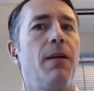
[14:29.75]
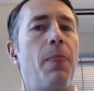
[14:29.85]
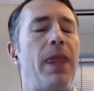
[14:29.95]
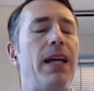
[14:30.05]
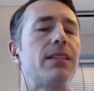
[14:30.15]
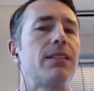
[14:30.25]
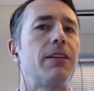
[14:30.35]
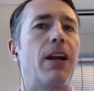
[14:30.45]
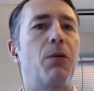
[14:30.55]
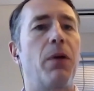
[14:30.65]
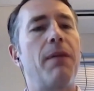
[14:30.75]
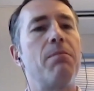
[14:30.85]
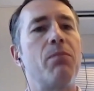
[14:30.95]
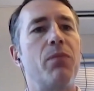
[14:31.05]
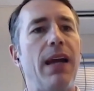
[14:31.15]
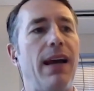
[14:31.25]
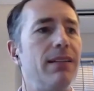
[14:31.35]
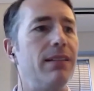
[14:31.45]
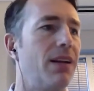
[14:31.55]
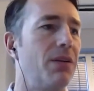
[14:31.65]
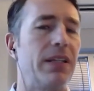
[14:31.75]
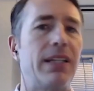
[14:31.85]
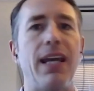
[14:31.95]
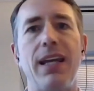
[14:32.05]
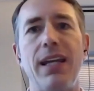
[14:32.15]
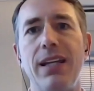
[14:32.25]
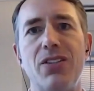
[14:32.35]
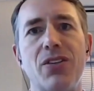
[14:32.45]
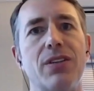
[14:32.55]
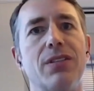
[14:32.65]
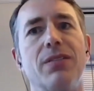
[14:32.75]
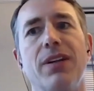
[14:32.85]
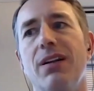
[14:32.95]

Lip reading: That's when I'm at Engage or